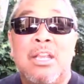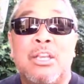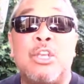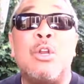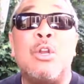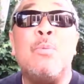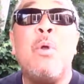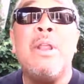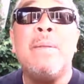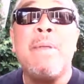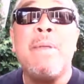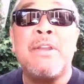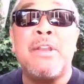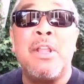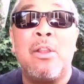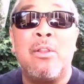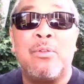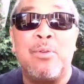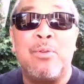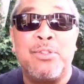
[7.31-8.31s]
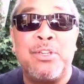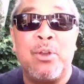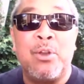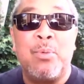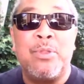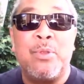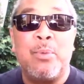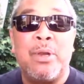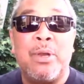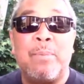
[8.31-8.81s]
Good morning, Matt Dela Cruz here
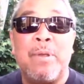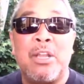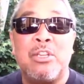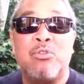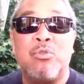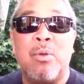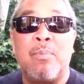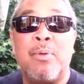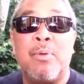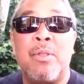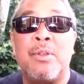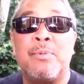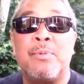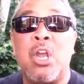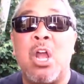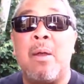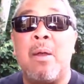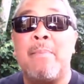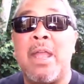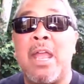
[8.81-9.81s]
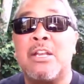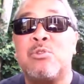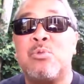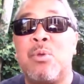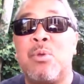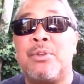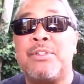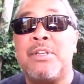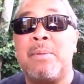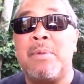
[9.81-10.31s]
with the Winning Minds Group, part of the John
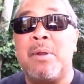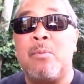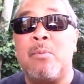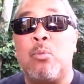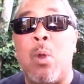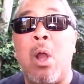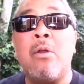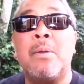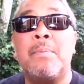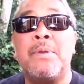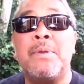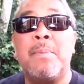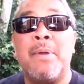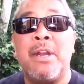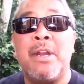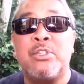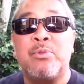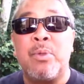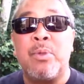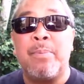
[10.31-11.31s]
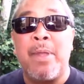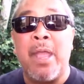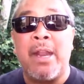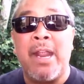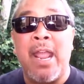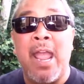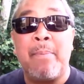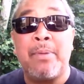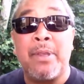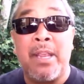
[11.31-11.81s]
Maxwell team, and welcome to Mondays with
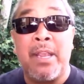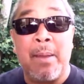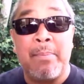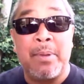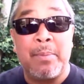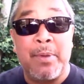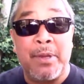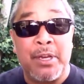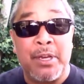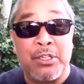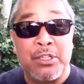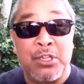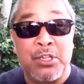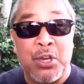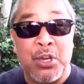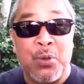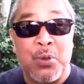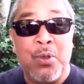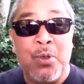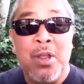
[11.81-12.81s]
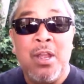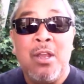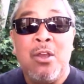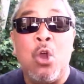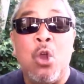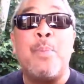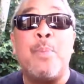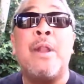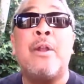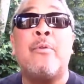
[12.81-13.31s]
Matt. Happy Monday to you.
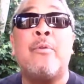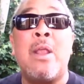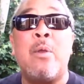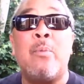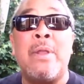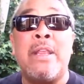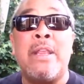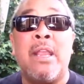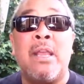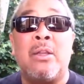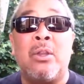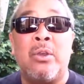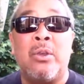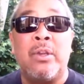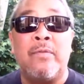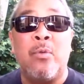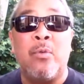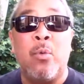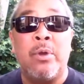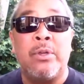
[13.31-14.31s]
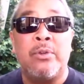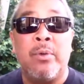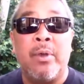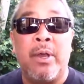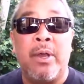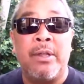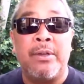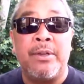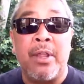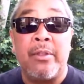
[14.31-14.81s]
Hope you had a great weekend. Looking forward to
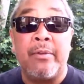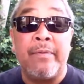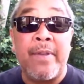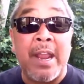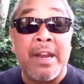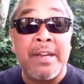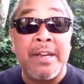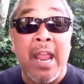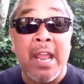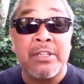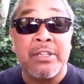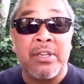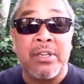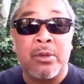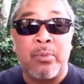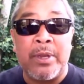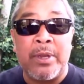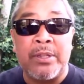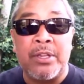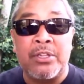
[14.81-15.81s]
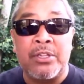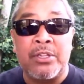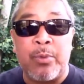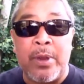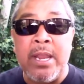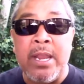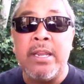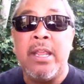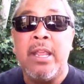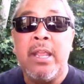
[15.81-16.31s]
another fantastic week this
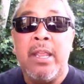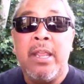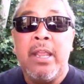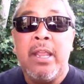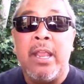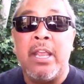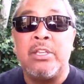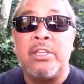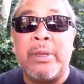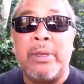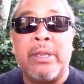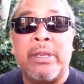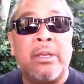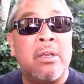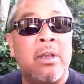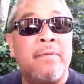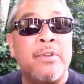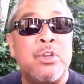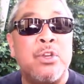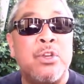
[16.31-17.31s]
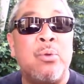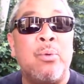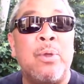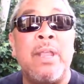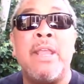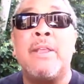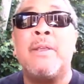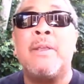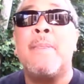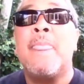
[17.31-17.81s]
week as we kick off a new
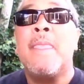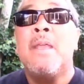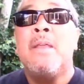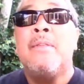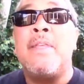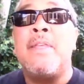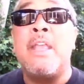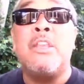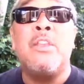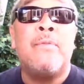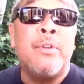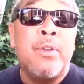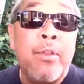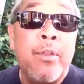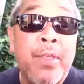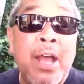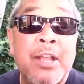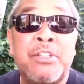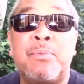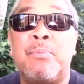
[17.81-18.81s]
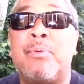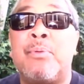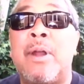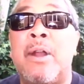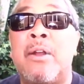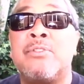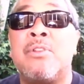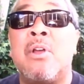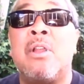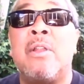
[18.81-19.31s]
week. Thank you for your thoughts and
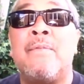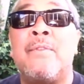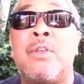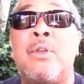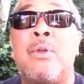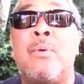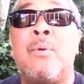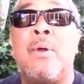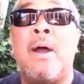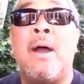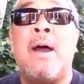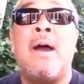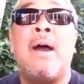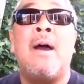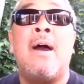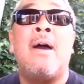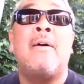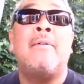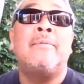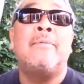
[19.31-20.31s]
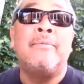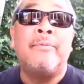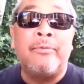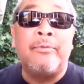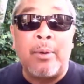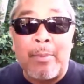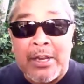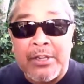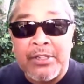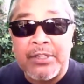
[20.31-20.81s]
prayers, all of you,
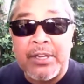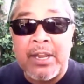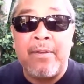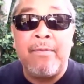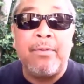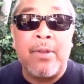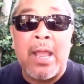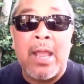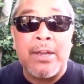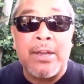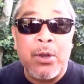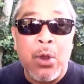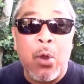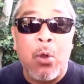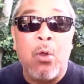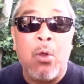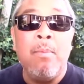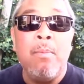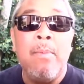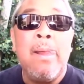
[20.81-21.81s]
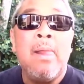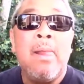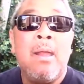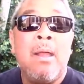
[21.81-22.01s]
for my safe flight home.